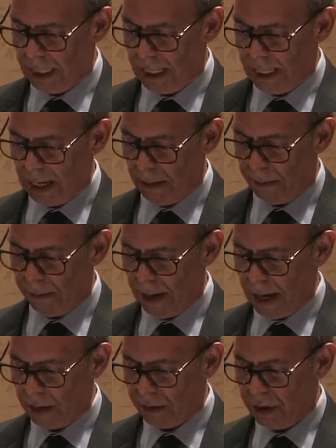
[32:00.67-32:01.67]
And I am
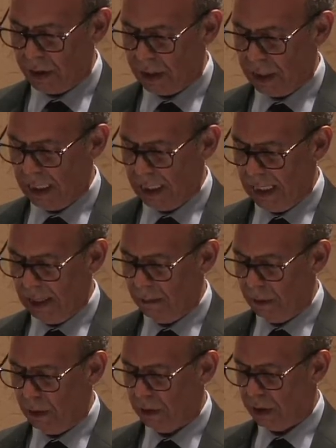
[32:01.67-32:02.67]
proud to see him
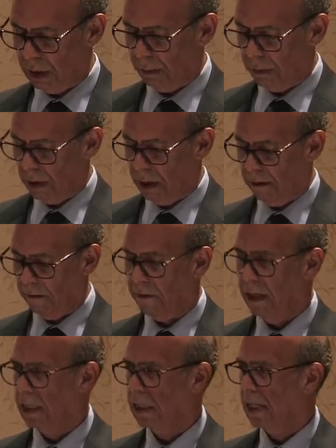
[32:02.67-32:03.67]
using part of
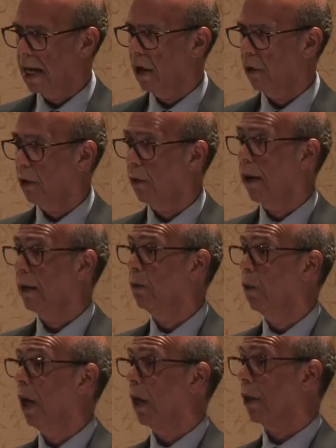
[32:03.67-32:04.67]
his now great
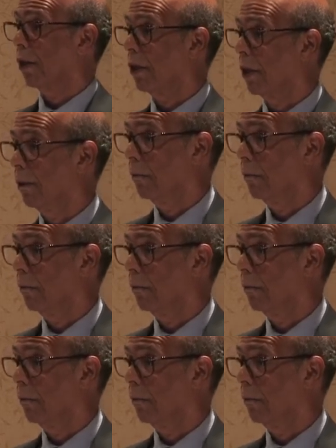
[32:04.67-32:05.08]
wealth